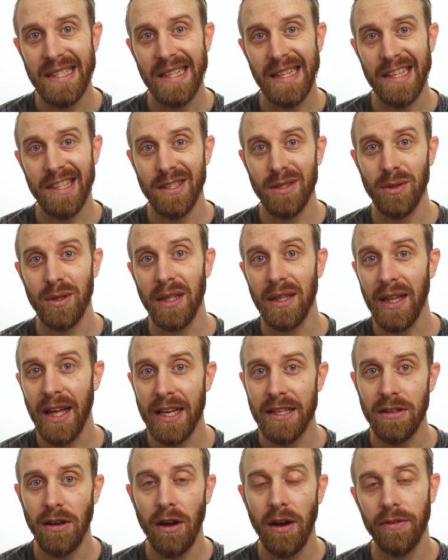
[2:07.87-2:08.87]
and so the
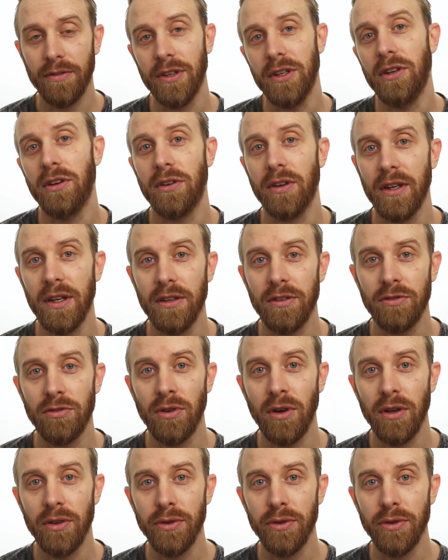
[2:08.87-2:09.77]
less often you're going to draw